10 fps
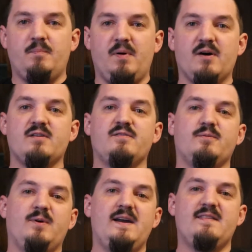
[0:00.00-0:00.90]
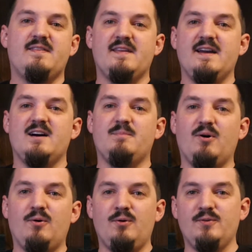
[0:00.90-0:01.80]
Part of the way that they
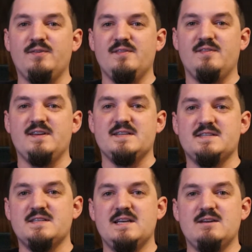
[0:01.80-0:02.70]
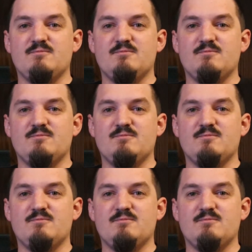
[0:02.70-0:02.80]
uphold this